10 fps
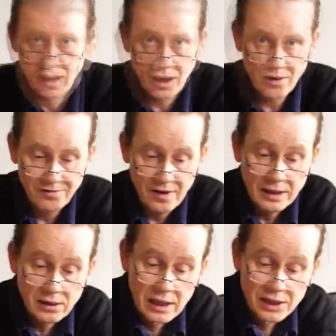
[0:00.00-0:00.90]
Our
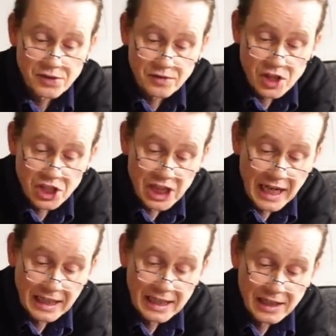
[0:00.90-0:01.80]
final lens for
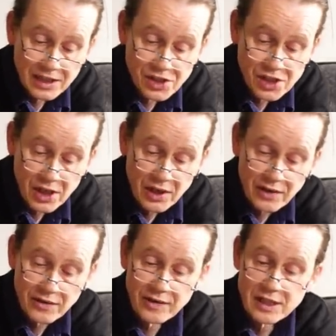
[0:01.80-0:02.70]
today is
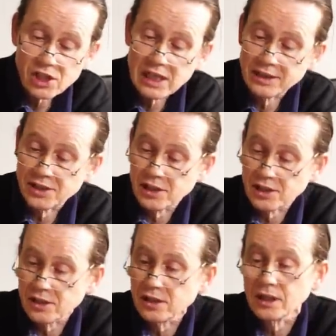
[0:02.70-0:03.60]
this lens.
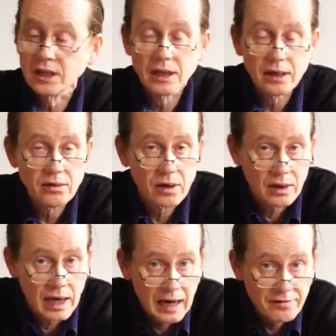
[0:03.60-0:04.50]
This is the
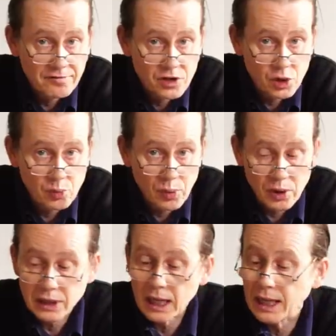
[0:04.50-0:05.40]
Kiron
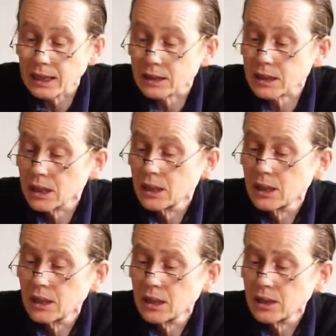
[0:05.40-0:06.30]
f2.8
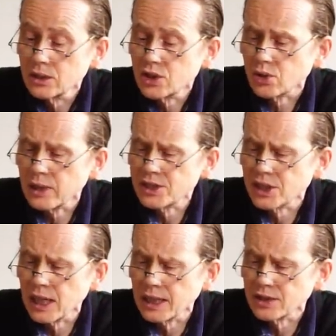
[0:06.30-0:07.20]

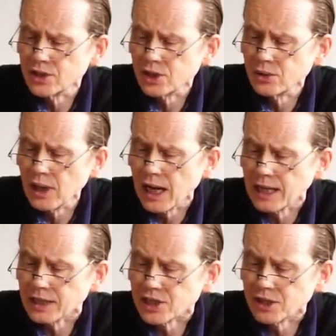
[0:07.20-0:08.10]
28 to
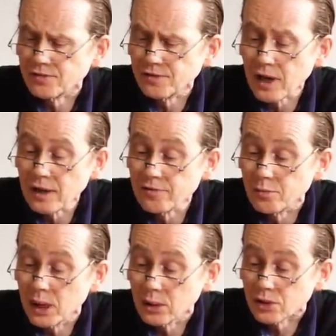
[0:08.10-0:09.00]
85
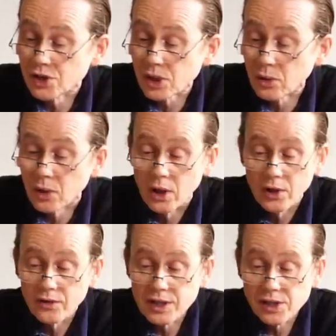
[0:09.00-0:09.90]
mil. So
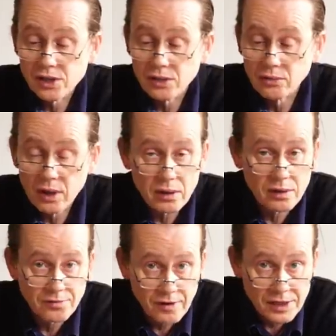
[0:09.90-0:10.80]
this is a
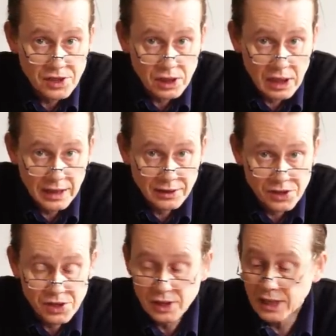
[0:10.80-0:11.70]
rather faster
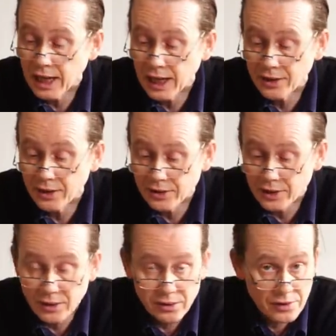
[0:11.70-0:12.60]
lens than
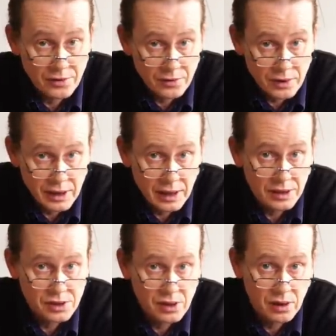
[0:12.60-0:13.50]
the other three.
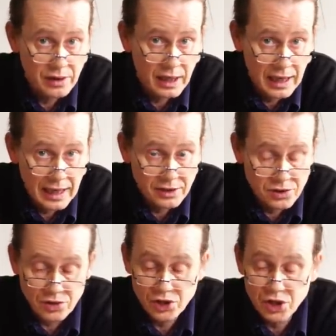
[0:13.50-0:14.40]
It's got that
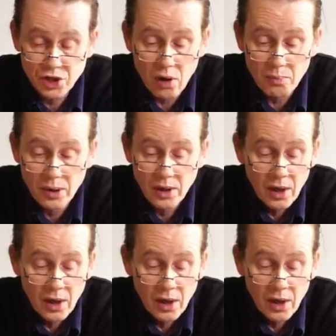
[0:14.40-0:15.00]
extra stop,